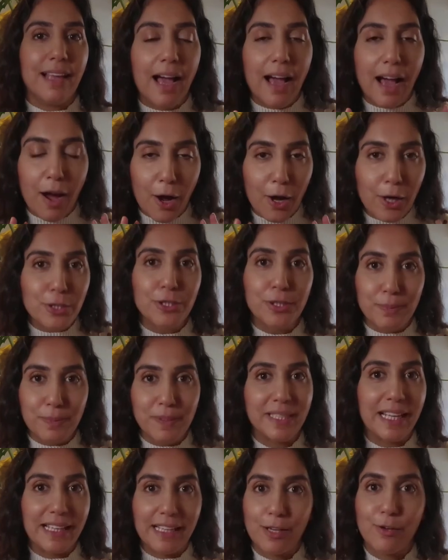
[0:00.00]

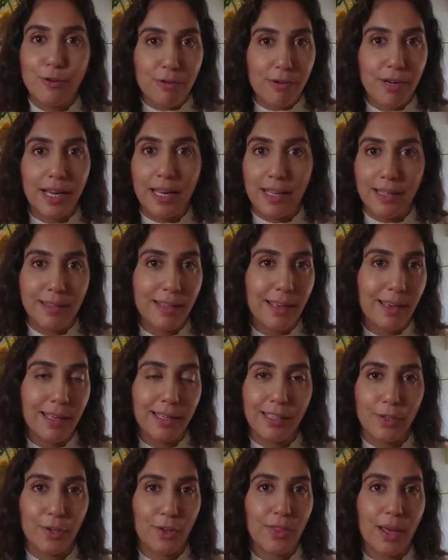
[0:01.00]
100% agree that,
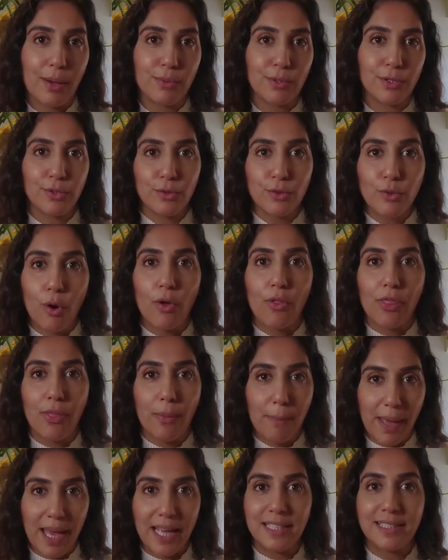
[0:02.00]
that was not the
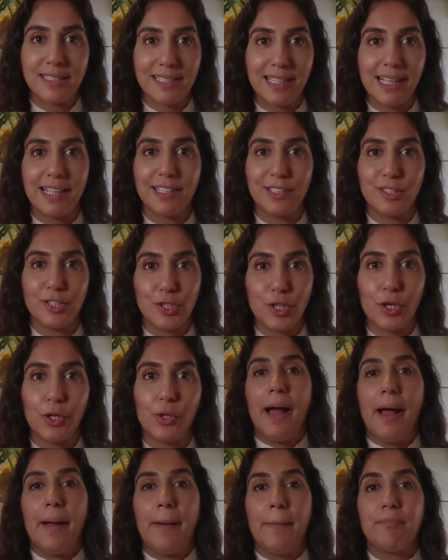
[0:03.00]
best thing to do.
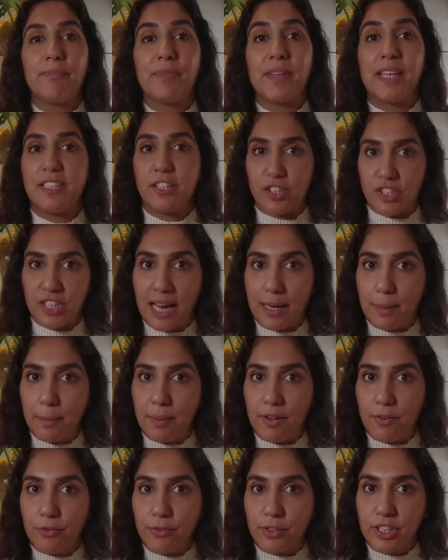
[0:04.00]
It does add a
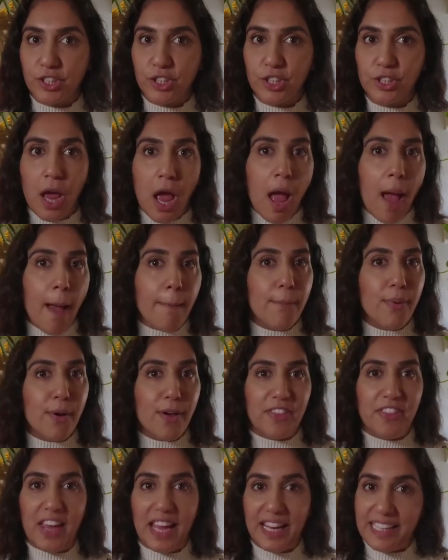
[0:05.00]
bit of friction,
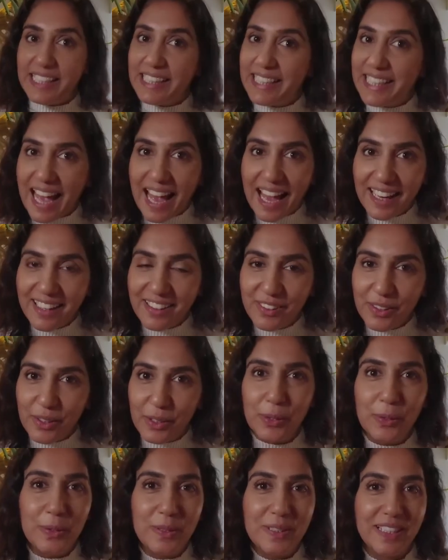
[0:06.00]
but then again,
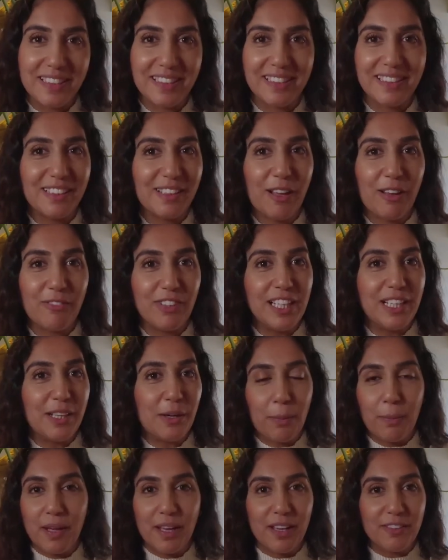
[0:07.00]
who doesn't love a
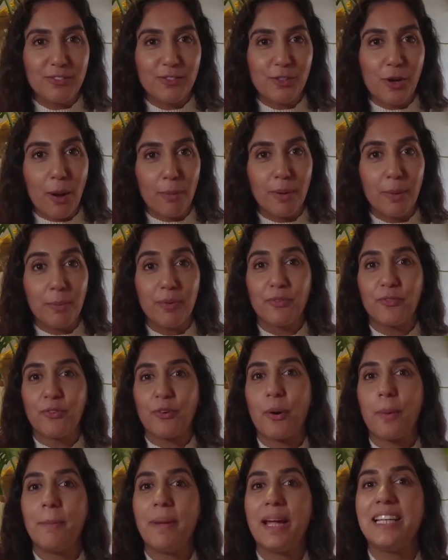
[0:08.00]
little bit of drama
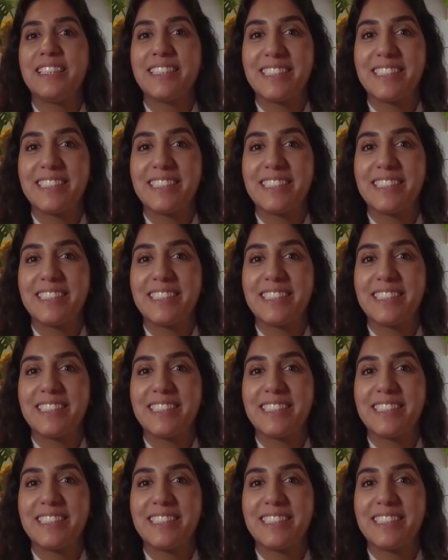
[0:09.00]
before a major